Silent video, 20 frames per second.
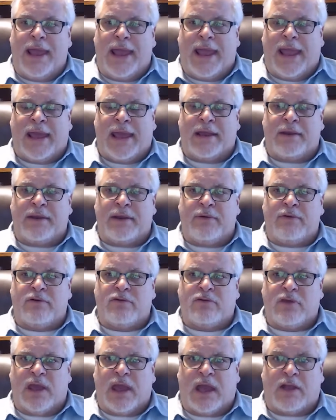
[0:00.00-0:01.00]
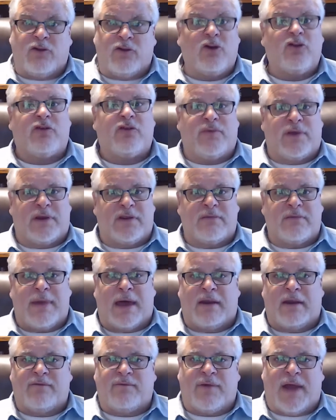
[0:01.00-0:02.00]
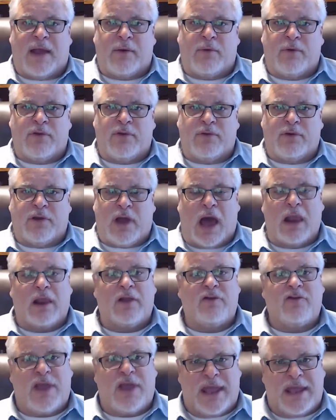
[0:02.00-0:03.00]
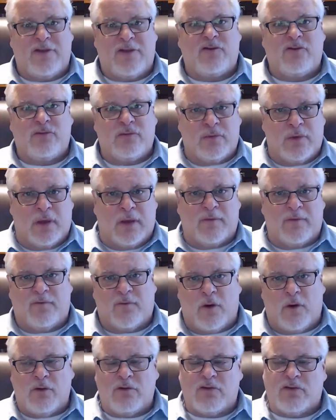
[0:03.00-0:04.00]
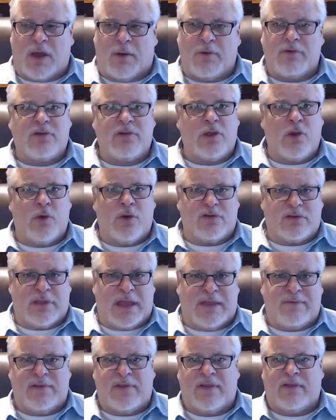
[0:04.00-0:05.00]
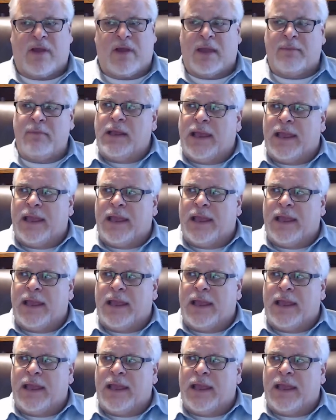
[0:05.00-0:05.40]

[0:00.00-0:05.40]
And it was a church event, as a matter of fact, with college age folks. I was in the U.S. Navy at the time.